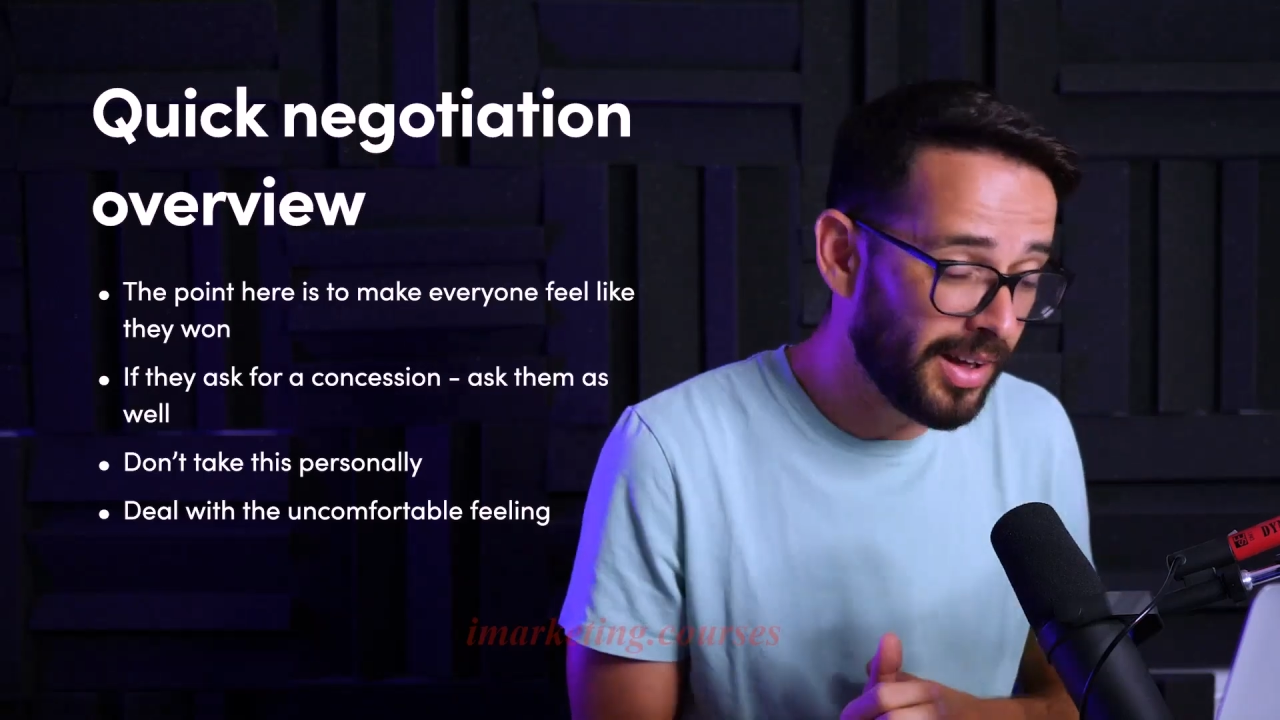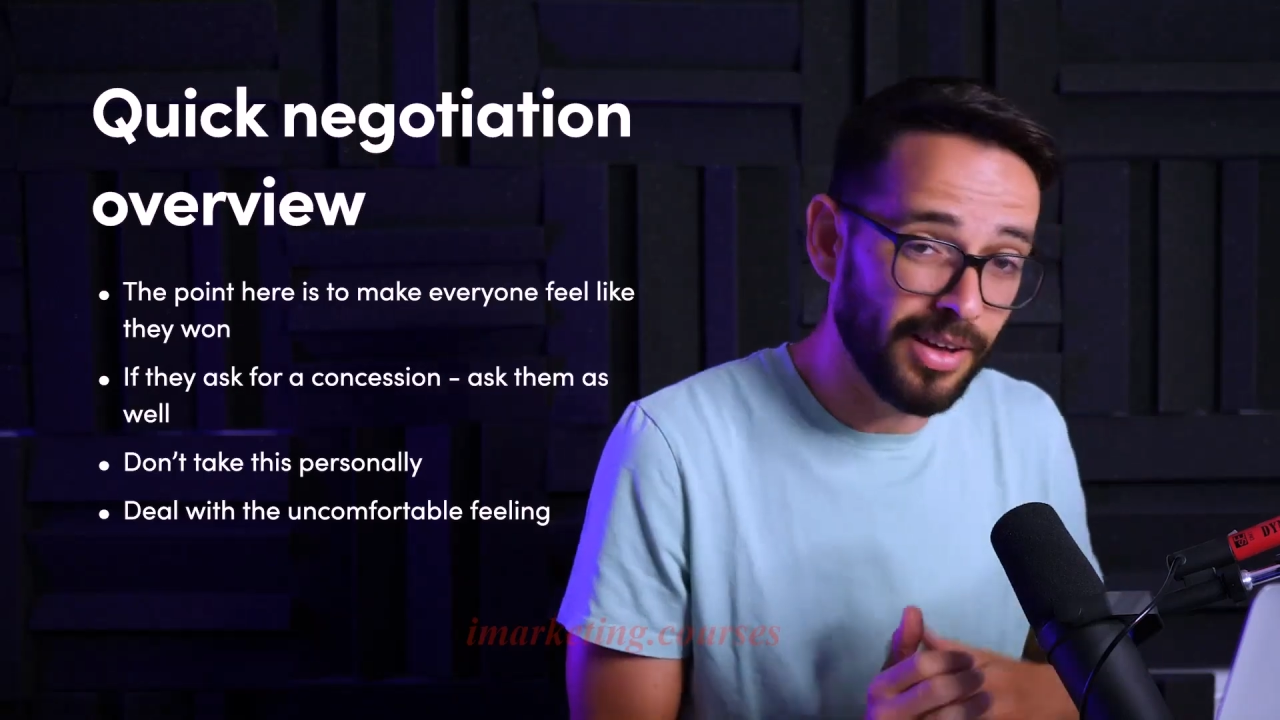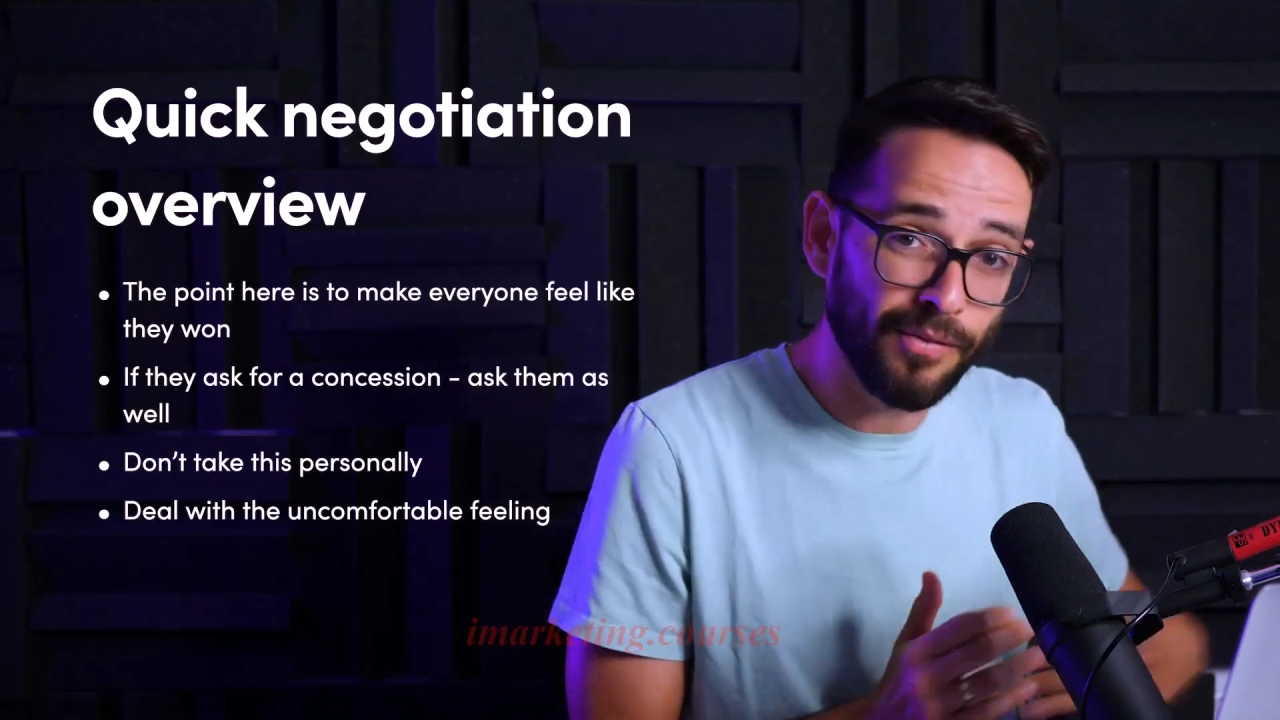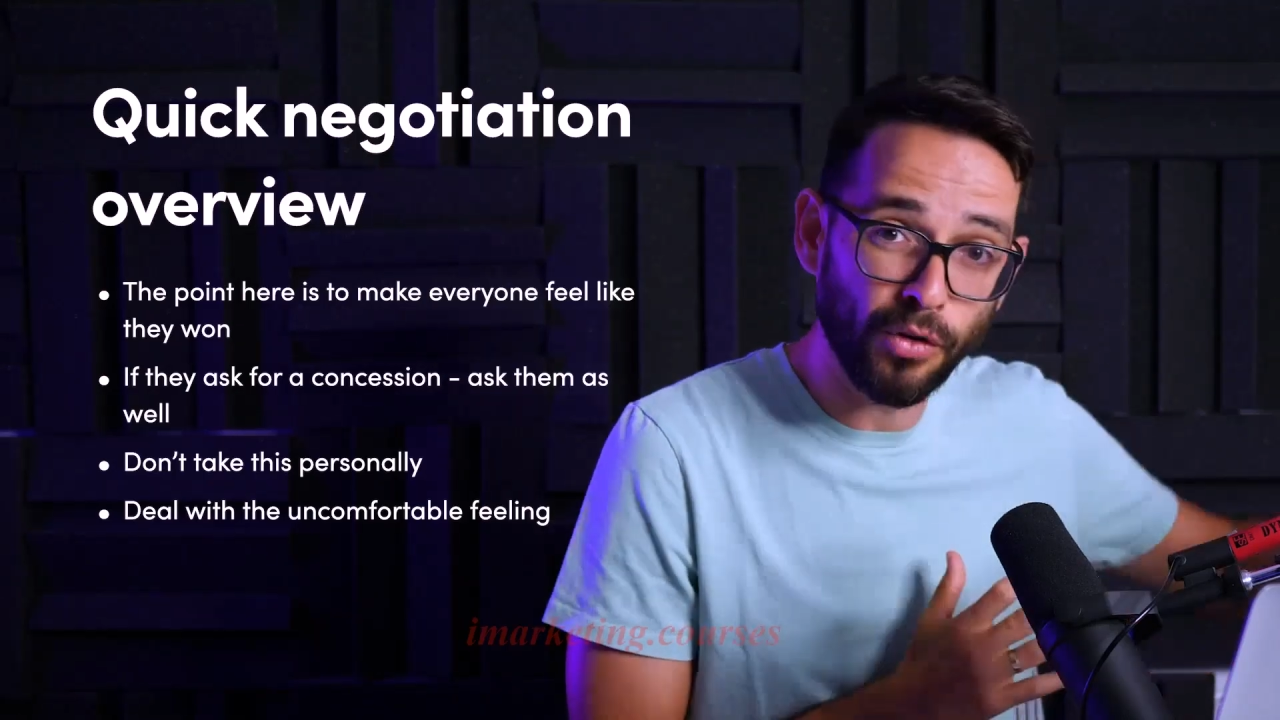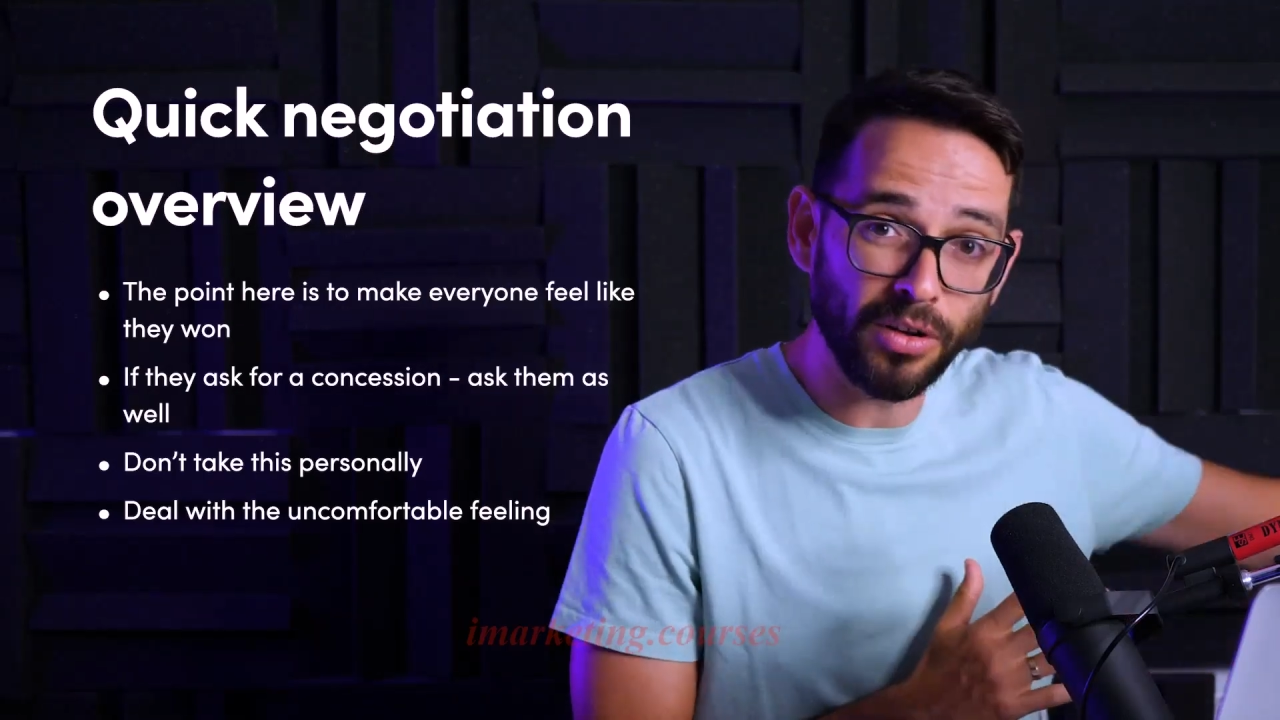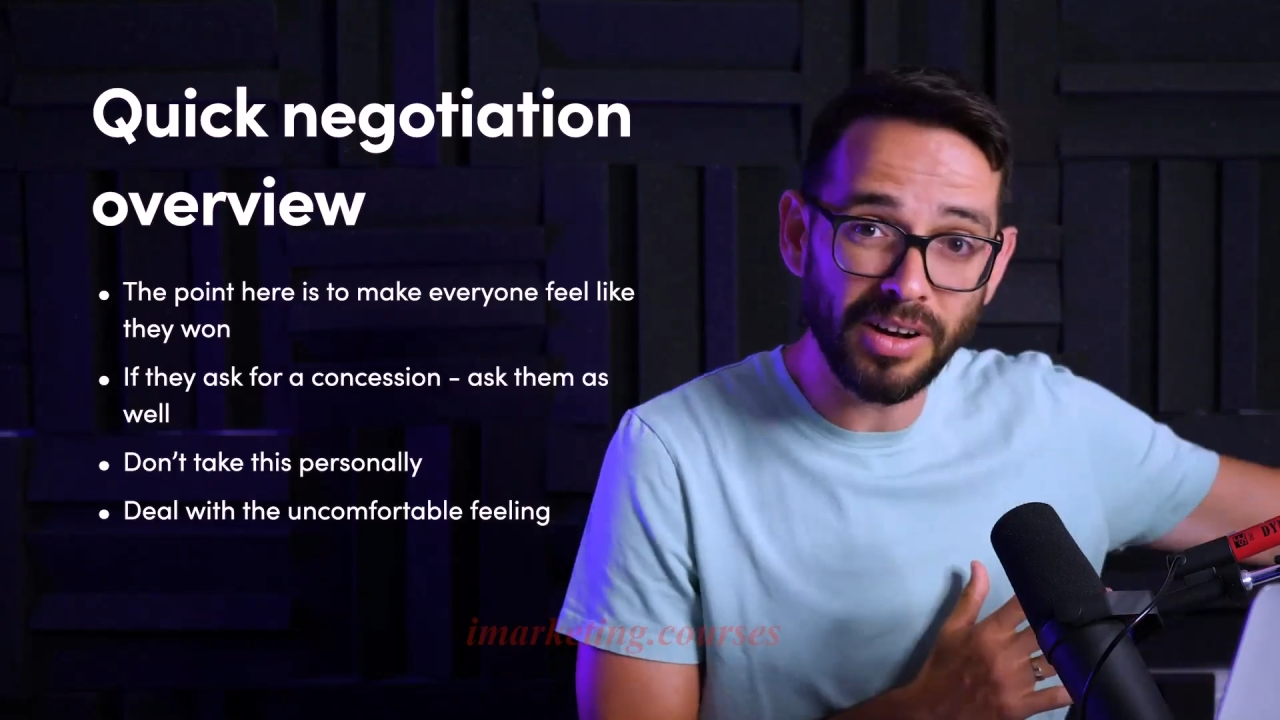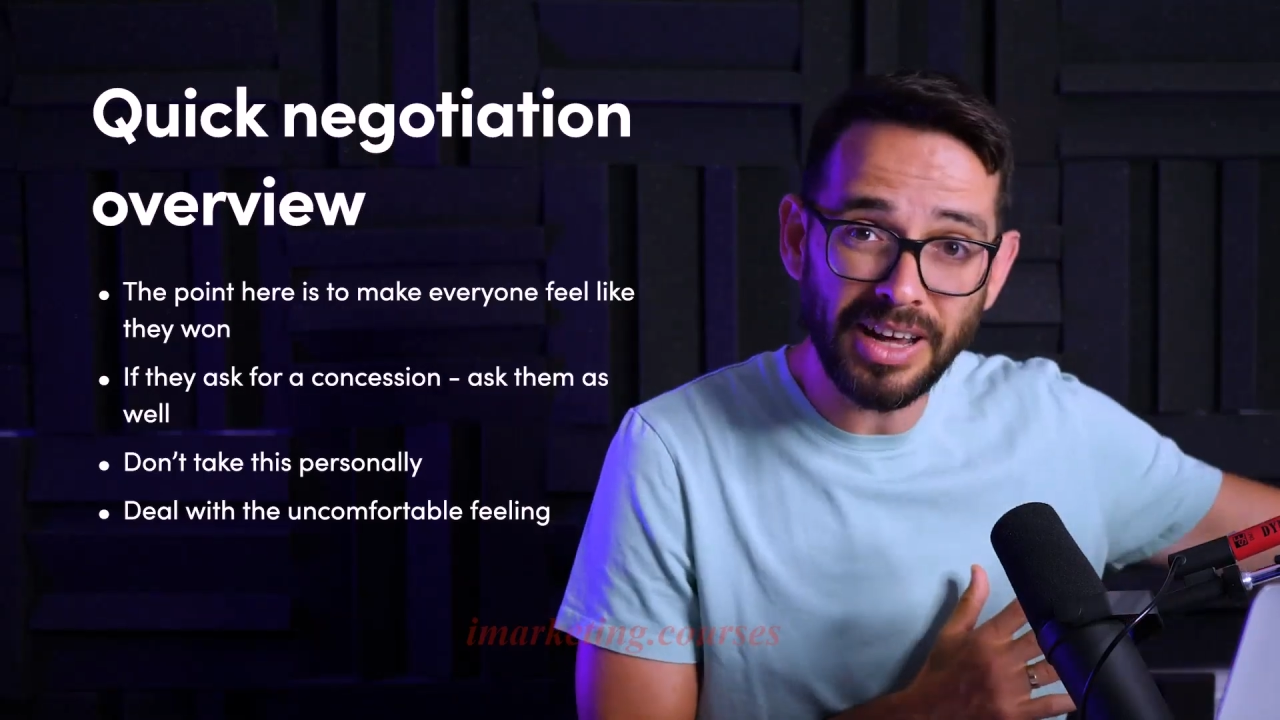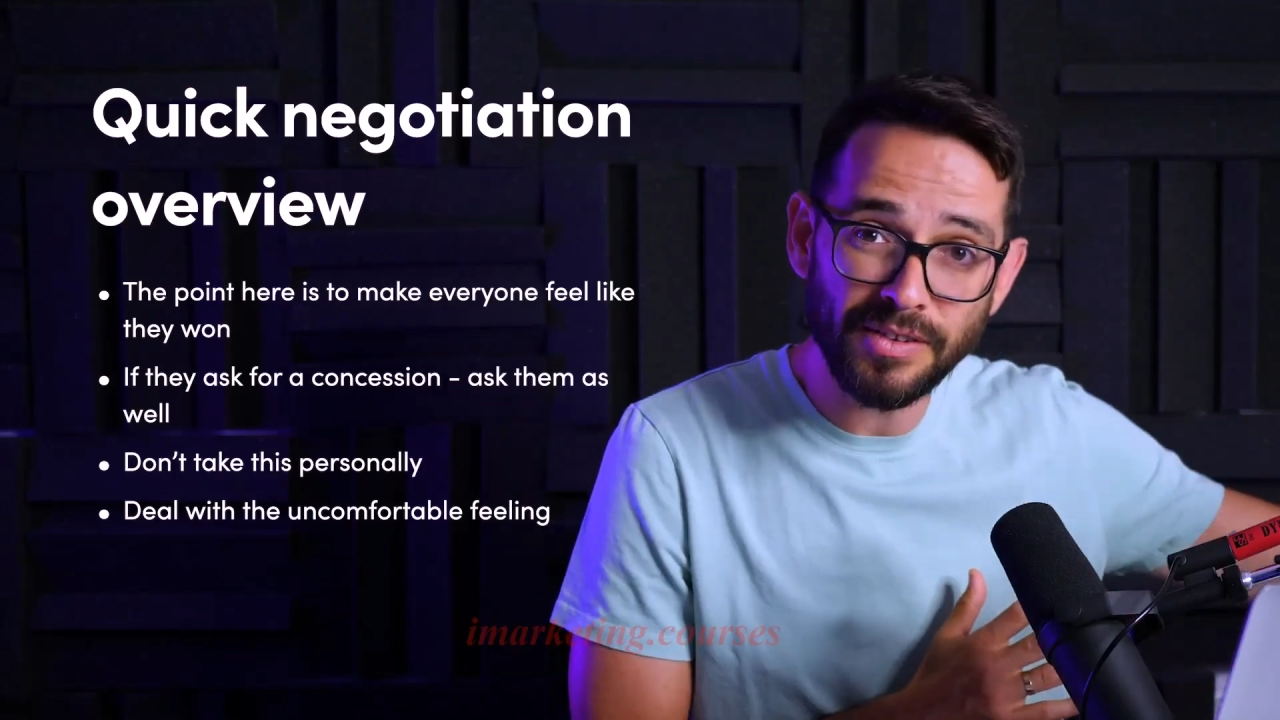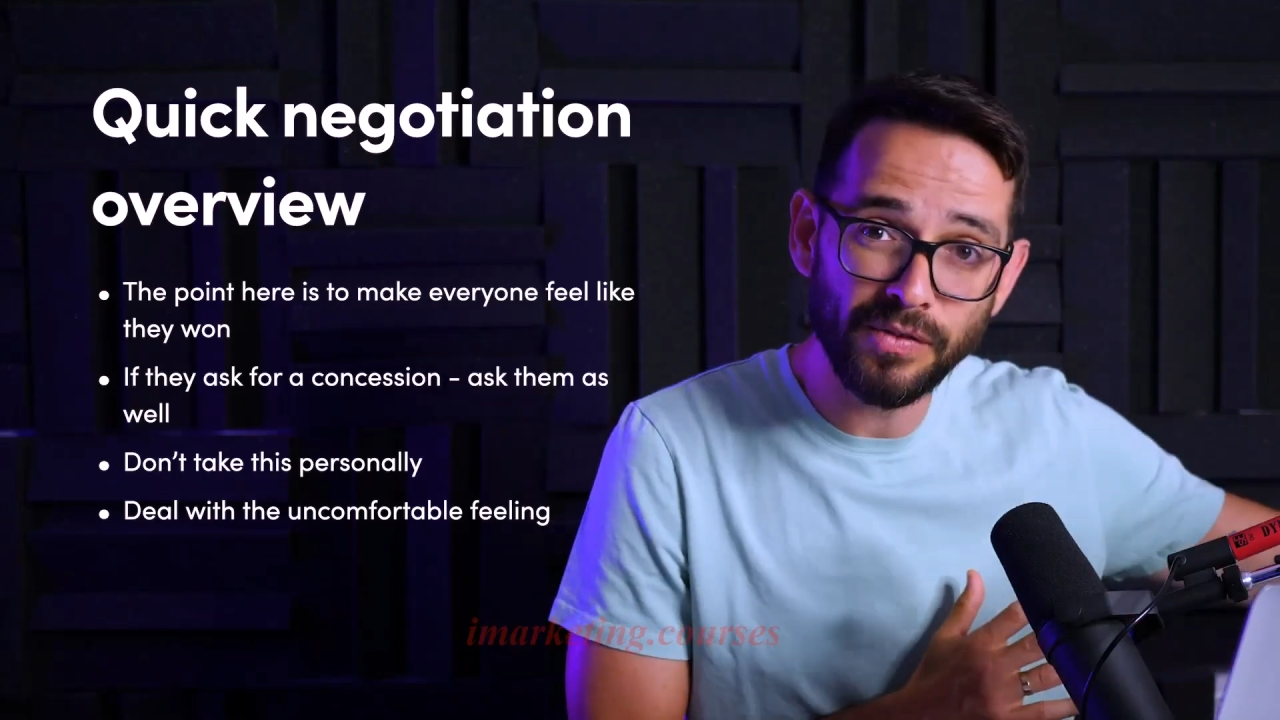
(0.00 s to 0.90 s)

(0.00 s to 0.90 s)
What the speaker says: for the next